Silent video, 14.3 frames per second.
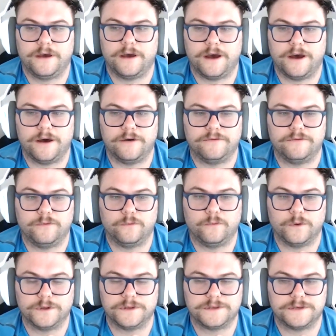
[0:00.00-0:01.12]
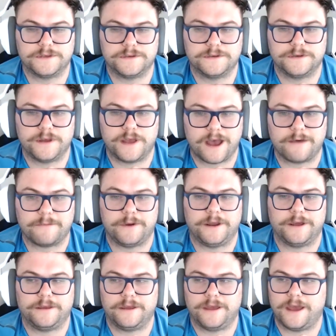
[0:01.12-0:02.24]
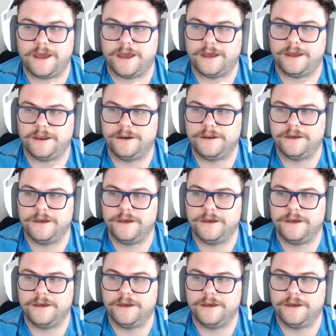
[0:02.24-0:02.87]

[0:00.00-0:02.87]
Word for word: of what's happening. And,